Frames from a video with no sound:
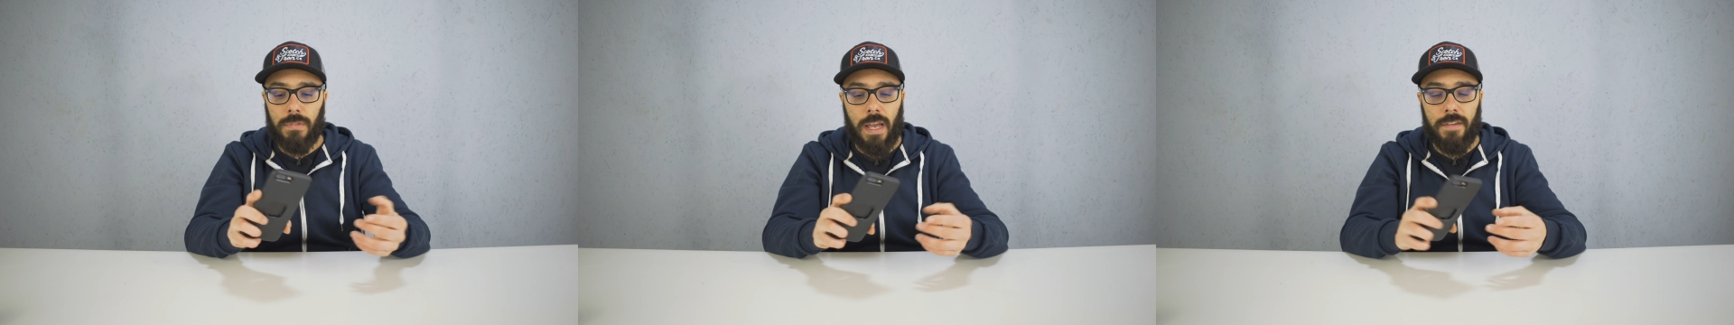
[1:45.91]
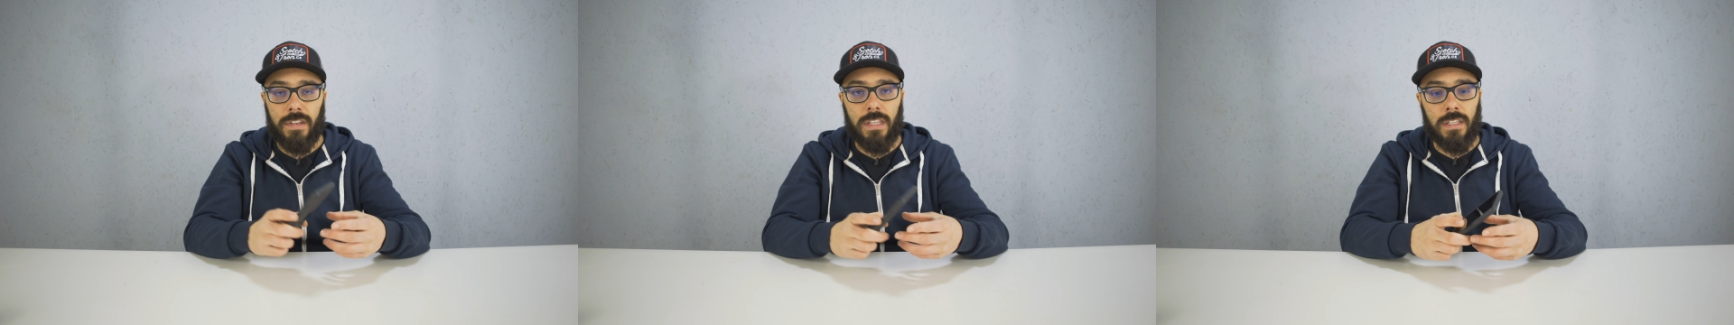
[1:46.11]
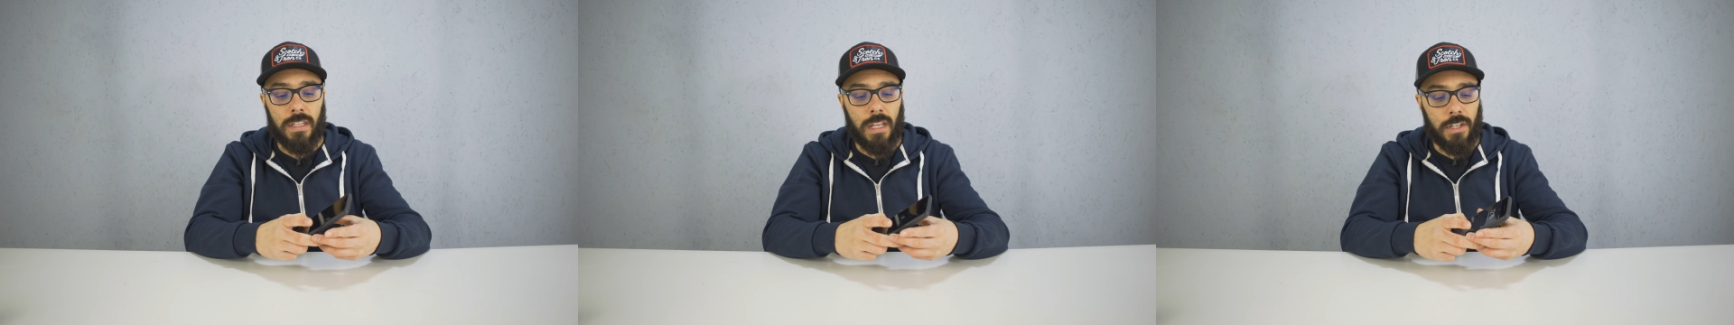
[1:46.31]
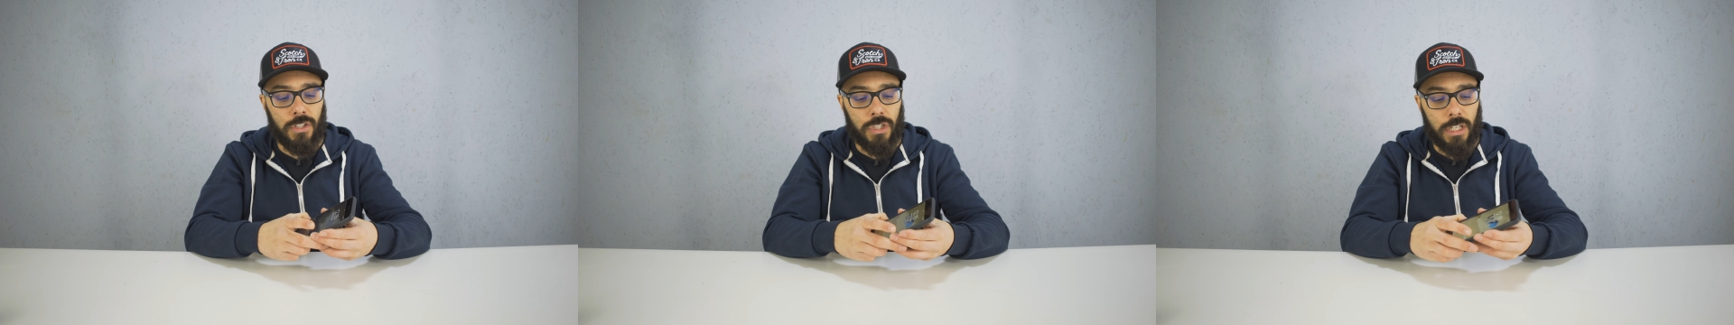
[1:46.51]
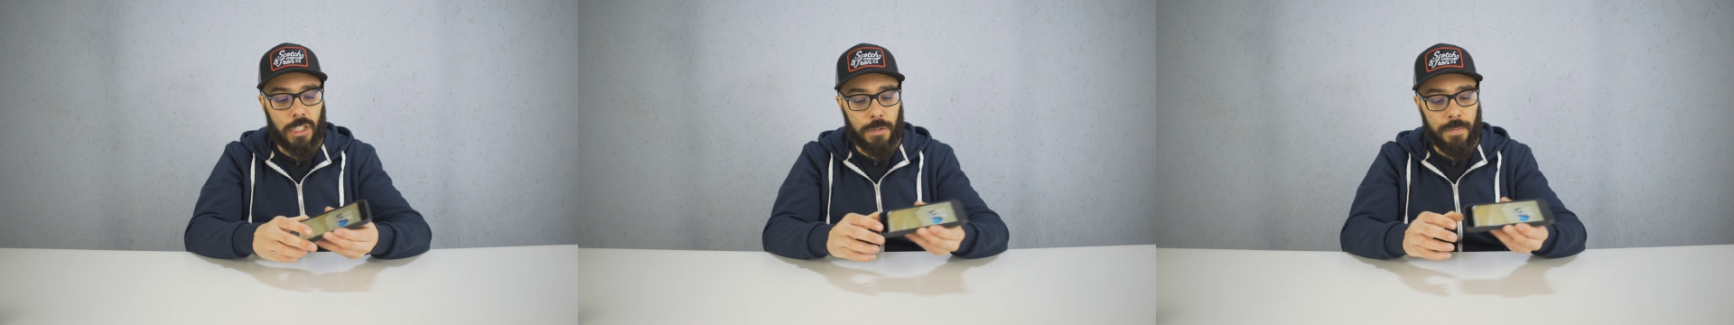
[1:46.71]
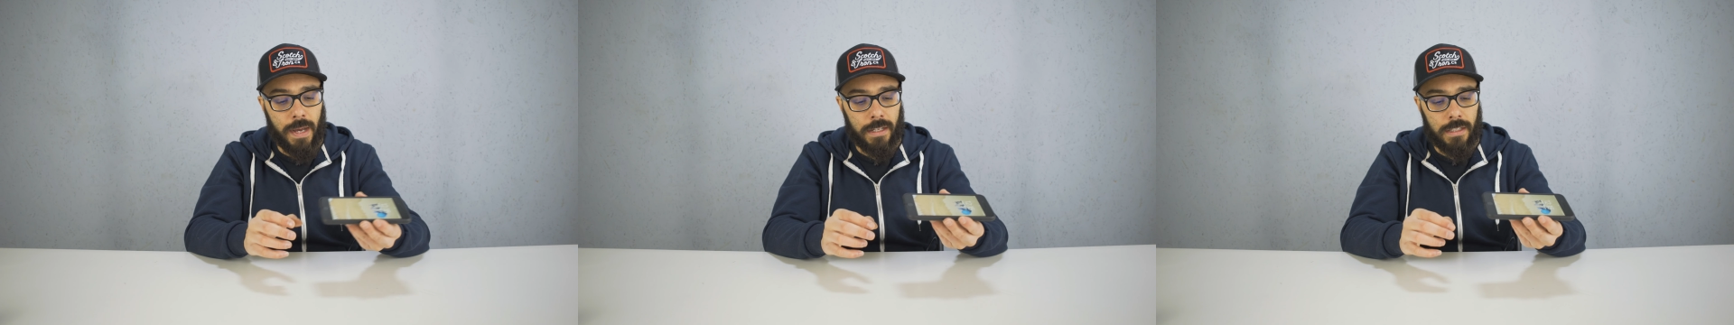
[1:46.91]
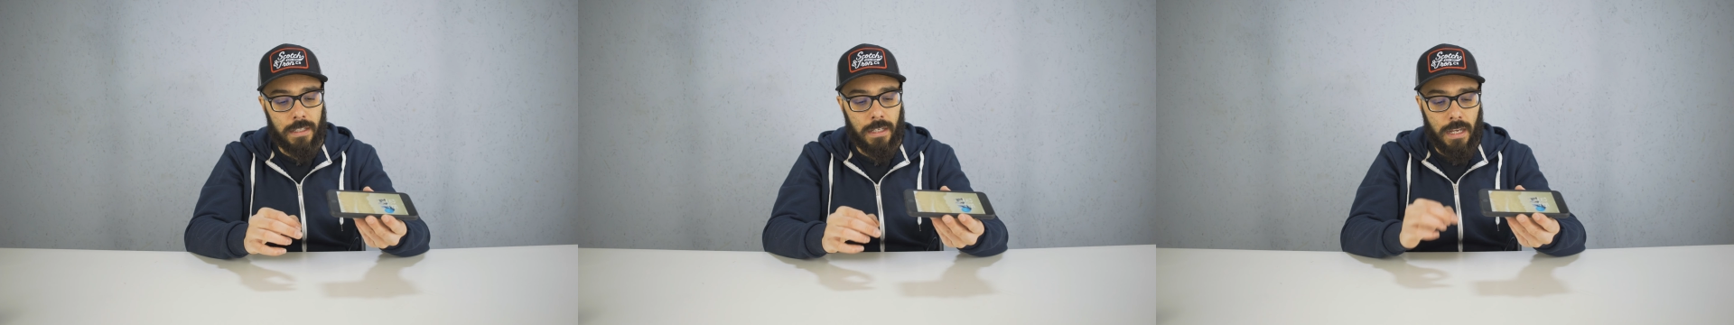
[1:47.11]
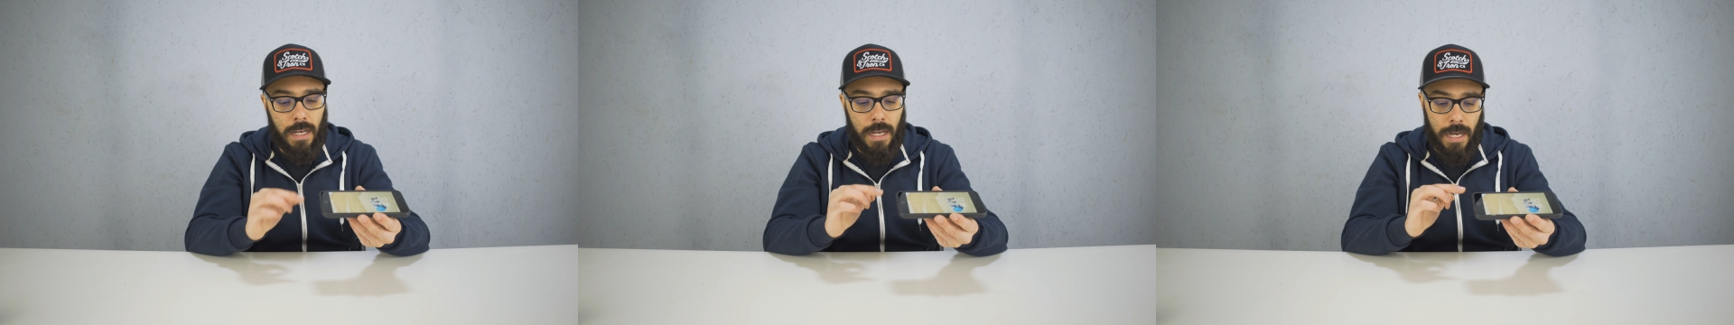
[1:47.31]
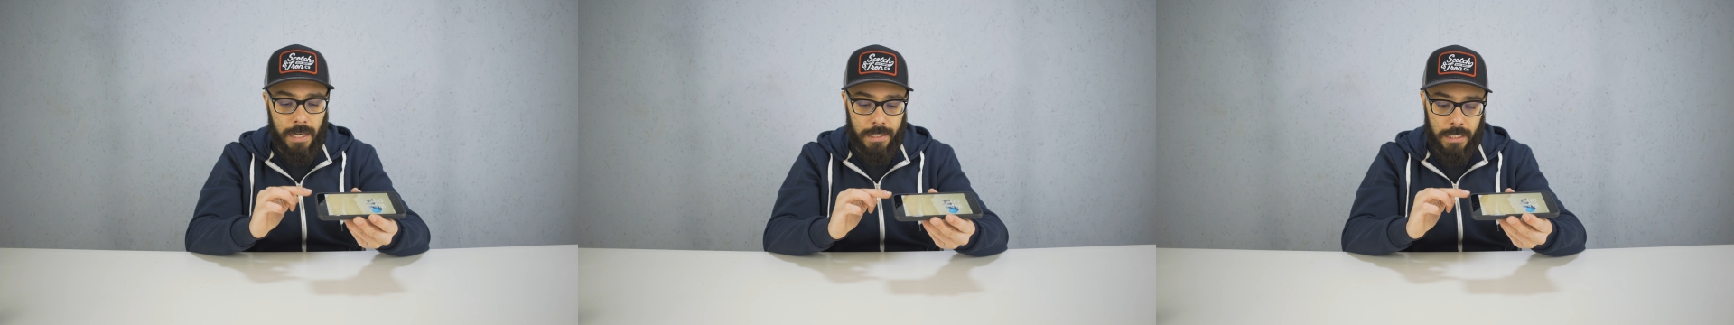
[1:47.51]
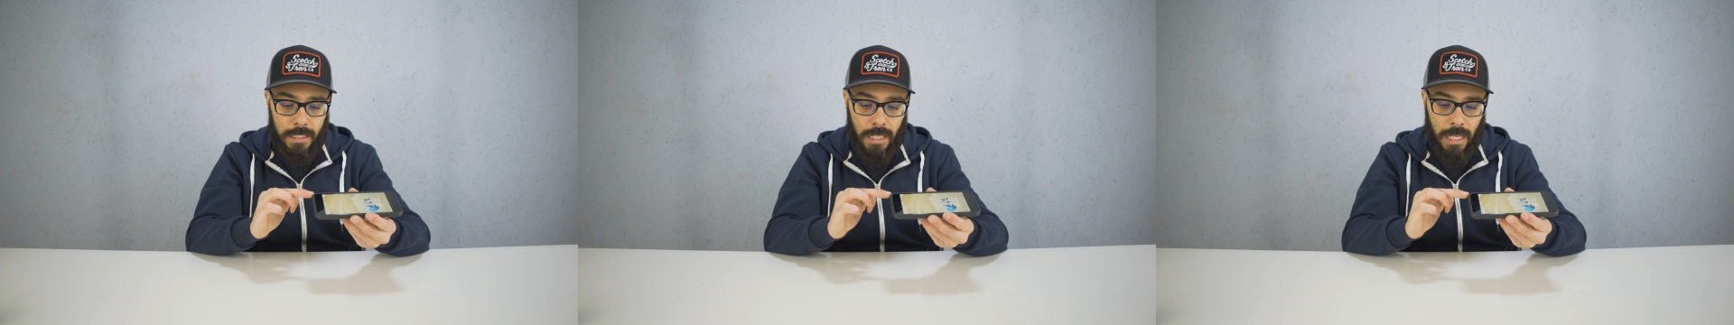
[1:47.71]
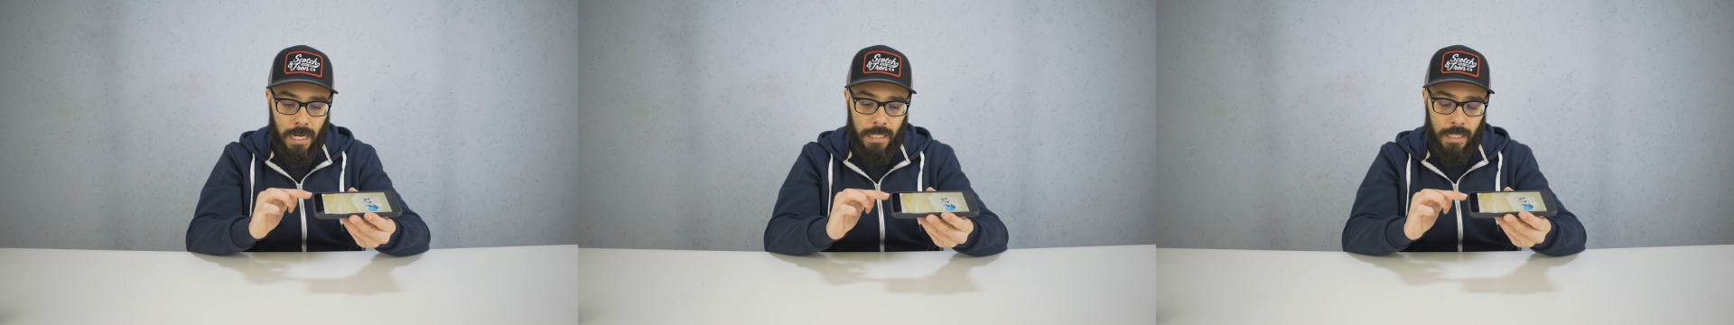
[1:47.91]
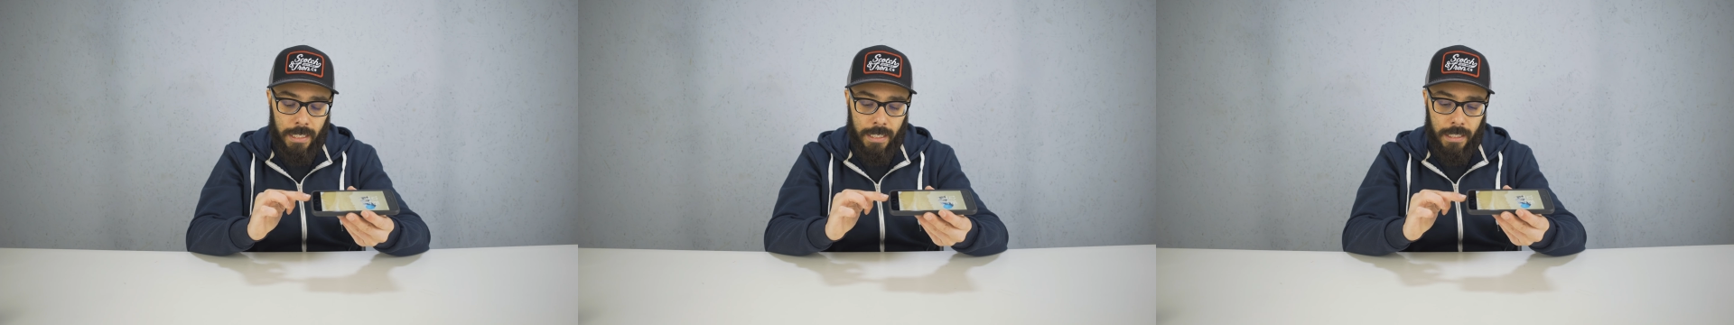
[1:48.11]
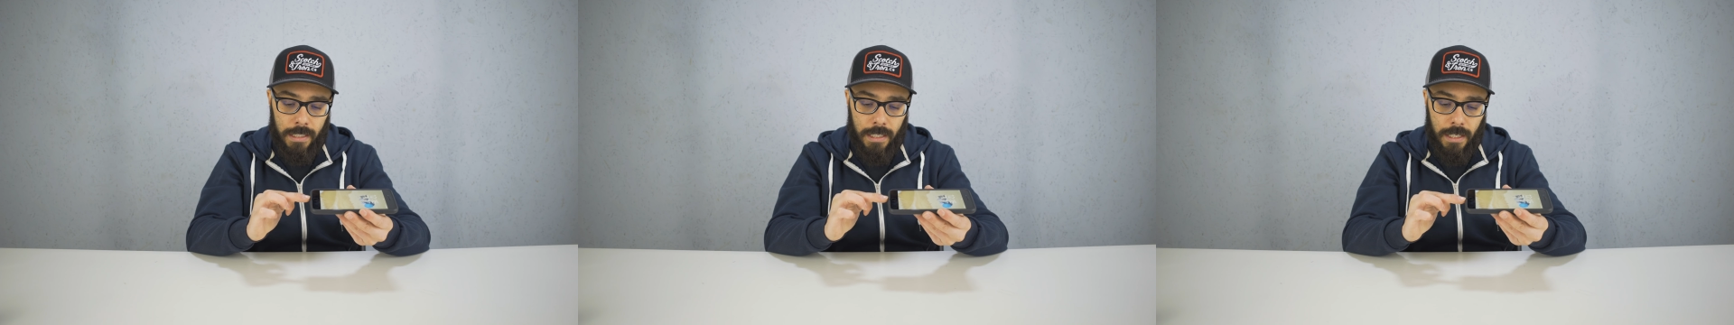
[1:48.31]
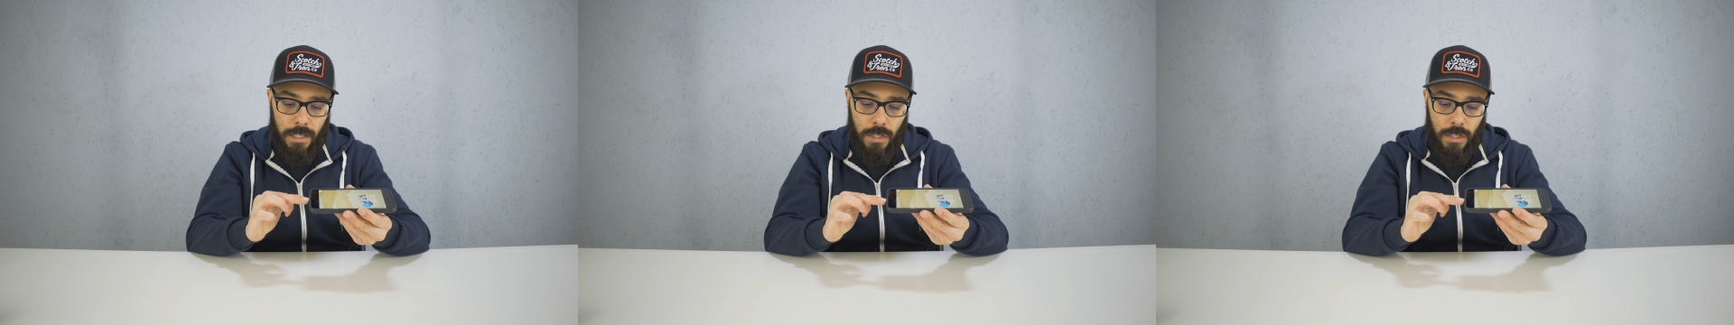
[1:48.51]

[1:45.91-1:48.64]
everything as you'd expect. It slightly